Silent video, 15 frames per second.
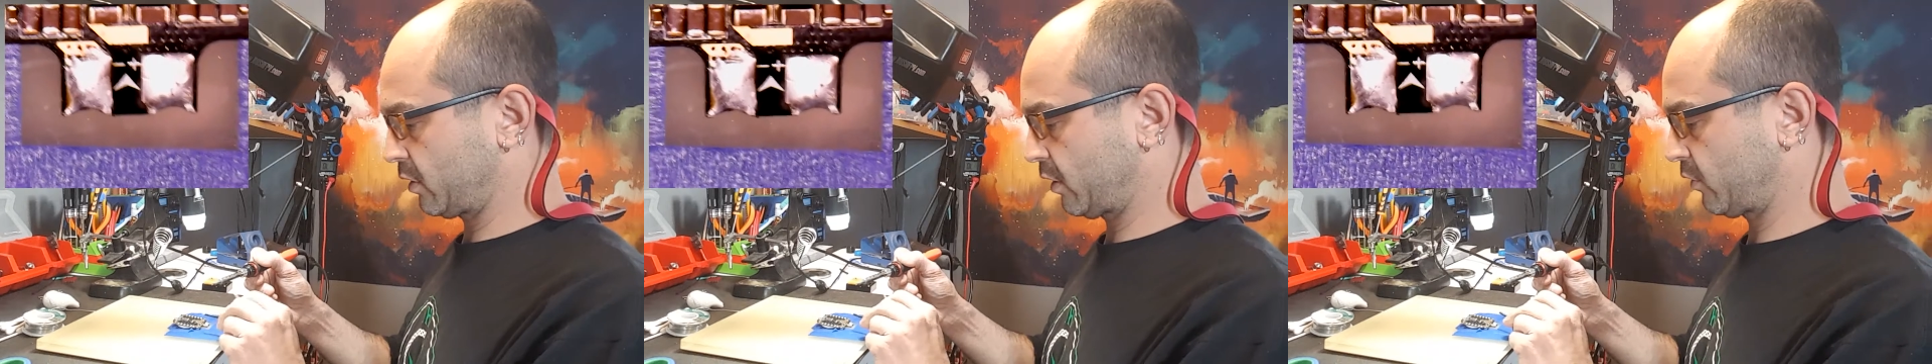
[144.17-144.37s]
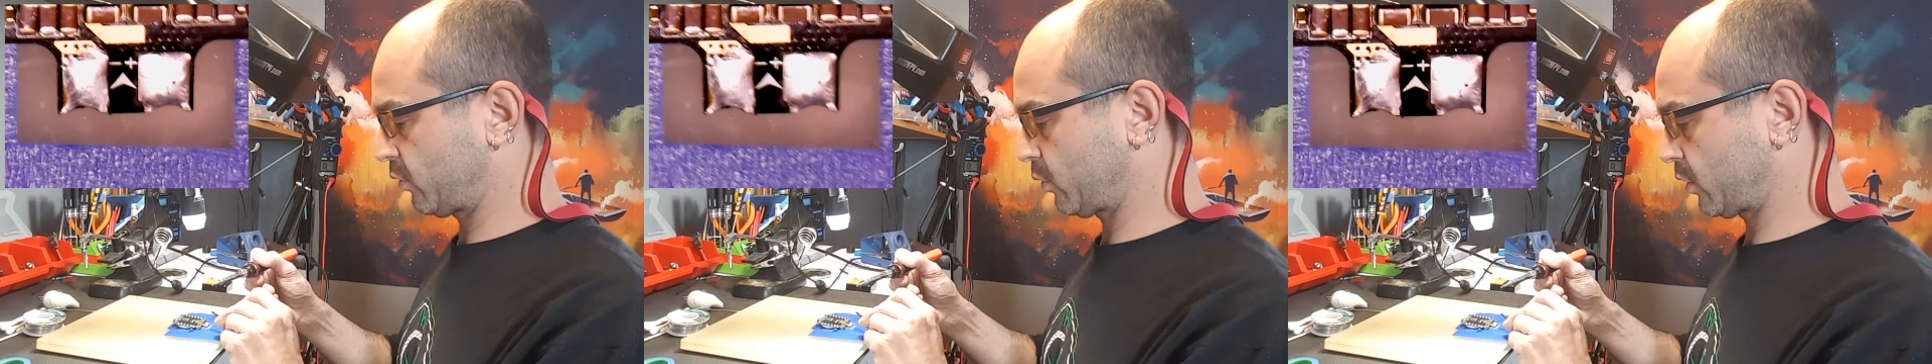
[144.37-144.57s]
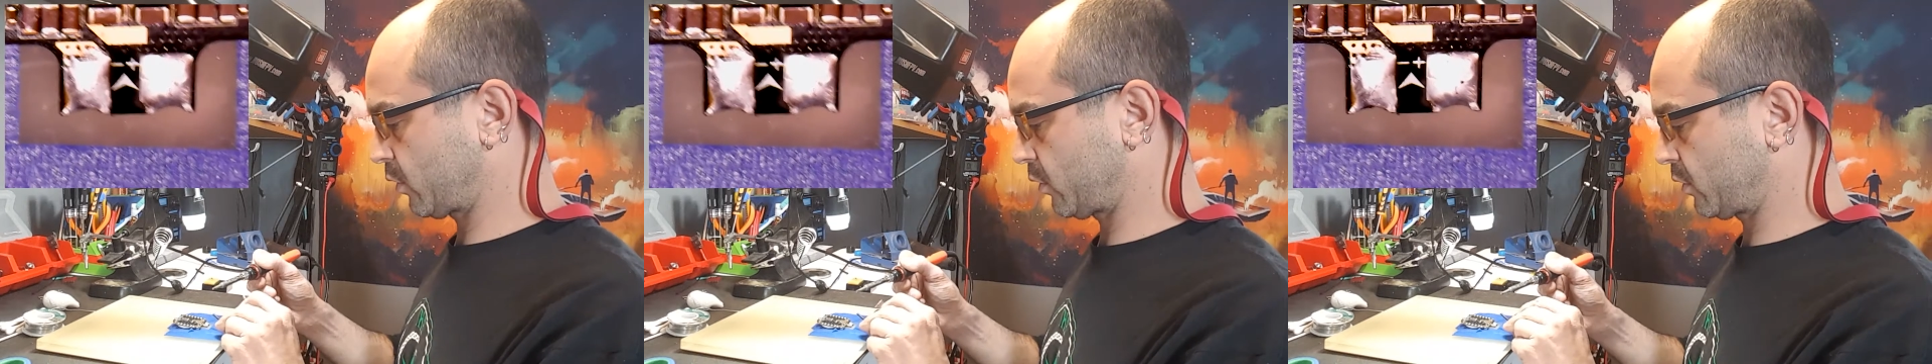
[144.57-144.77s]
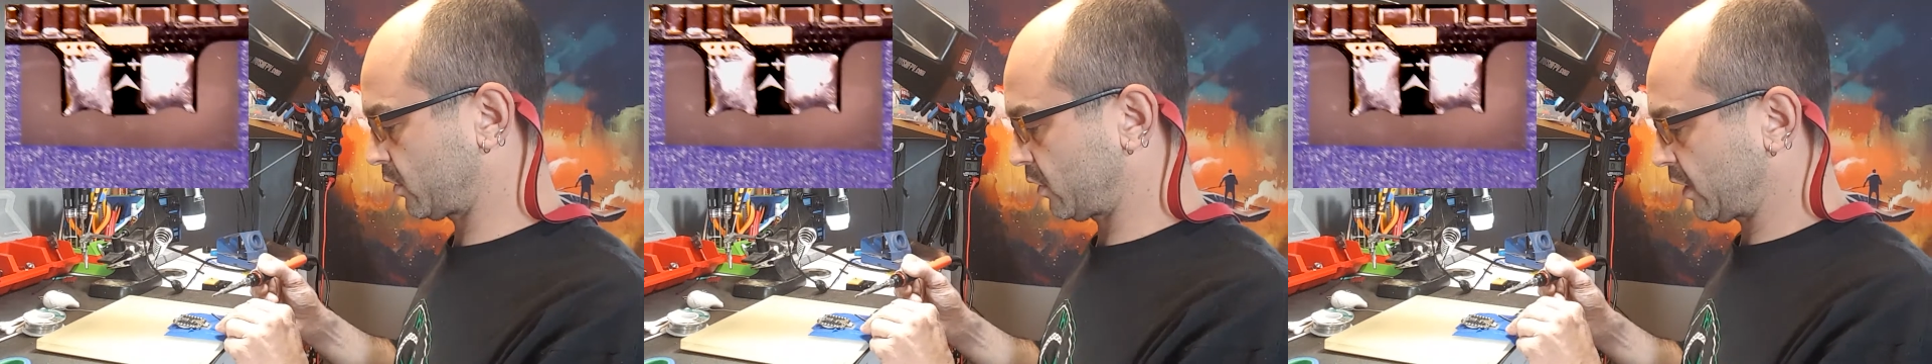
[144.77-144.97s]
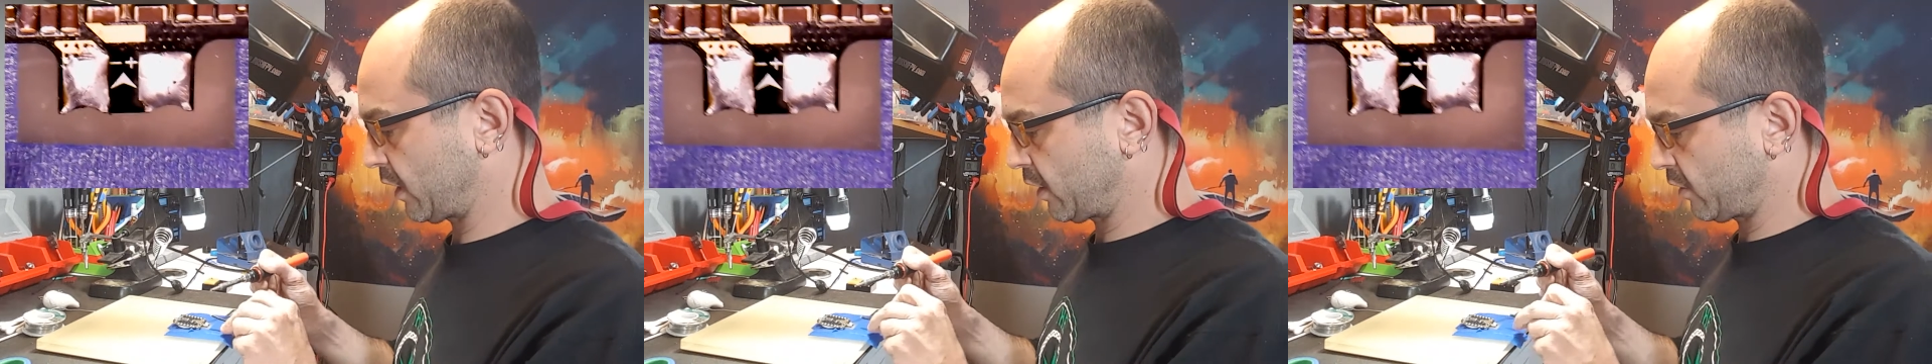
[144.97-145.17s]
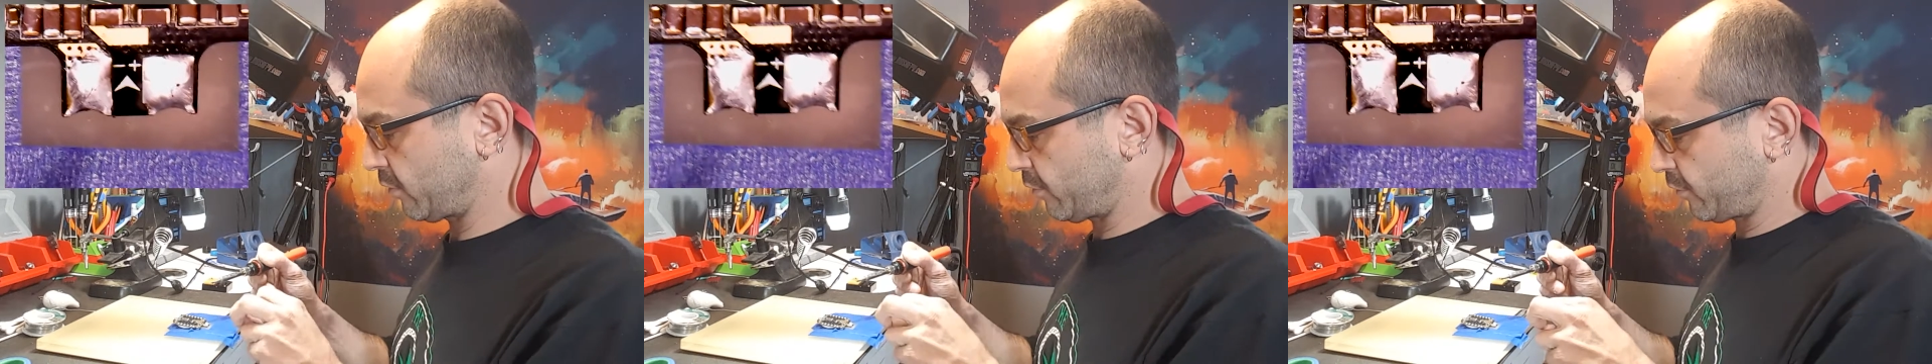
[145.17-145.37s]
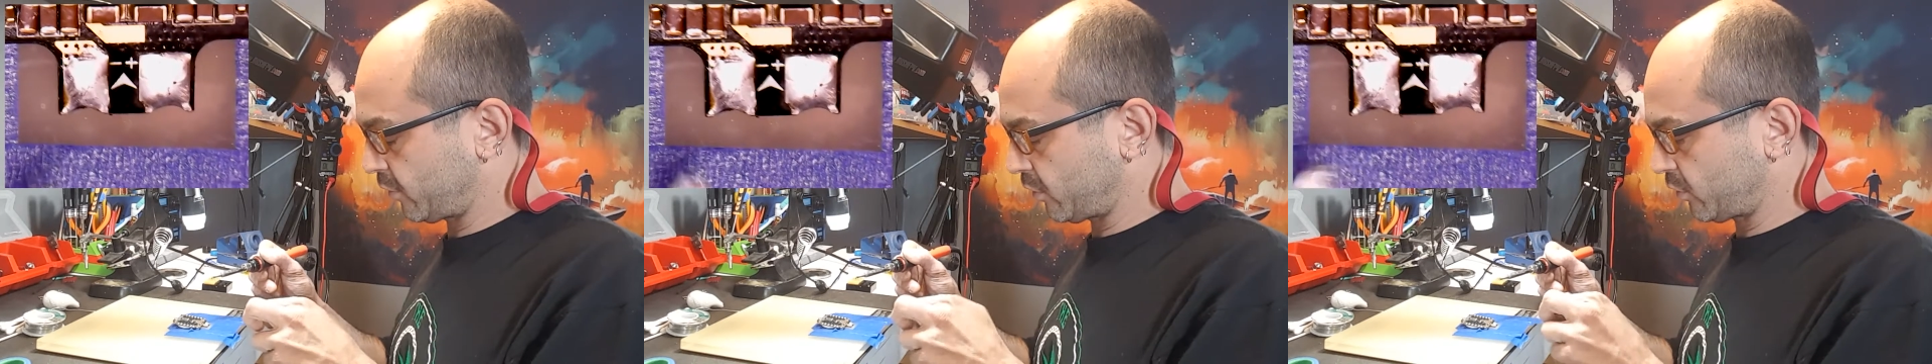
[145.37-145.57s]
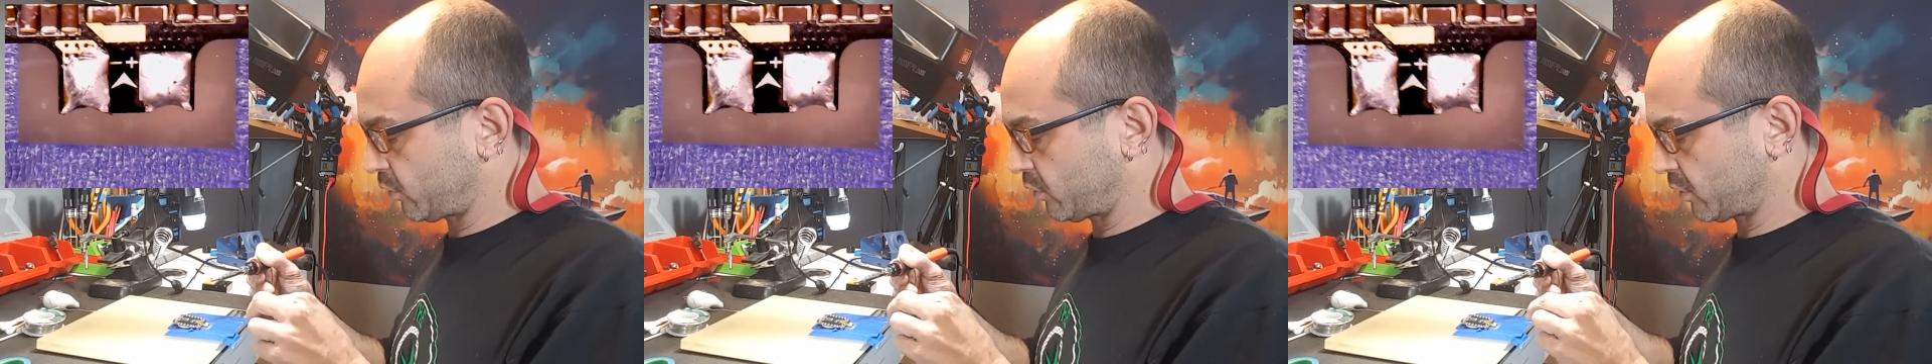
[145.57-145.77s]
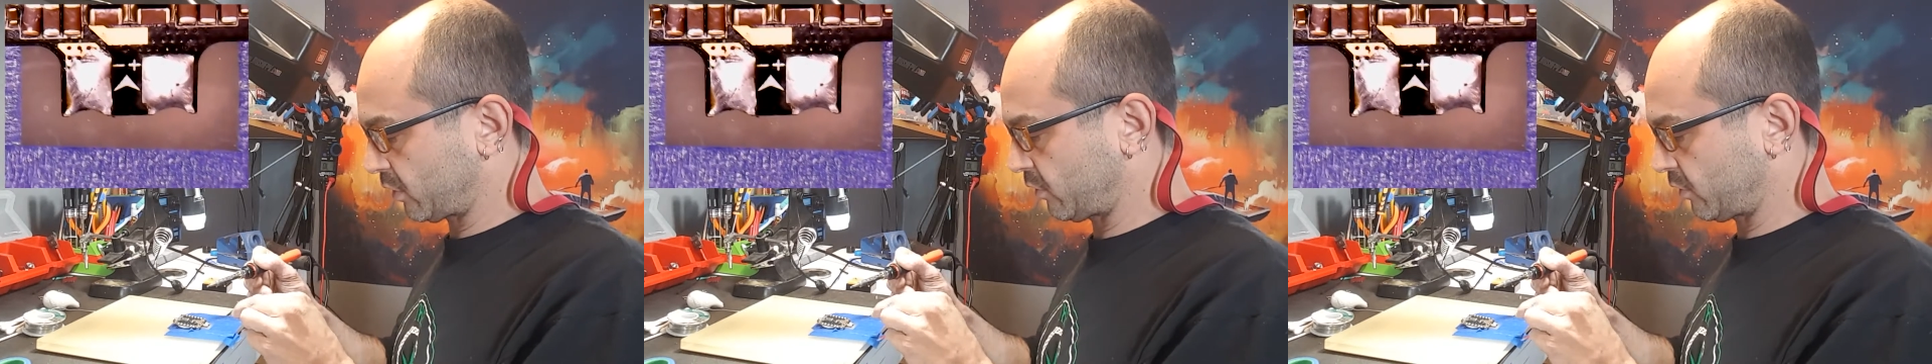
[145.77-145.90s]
let's work with the negative first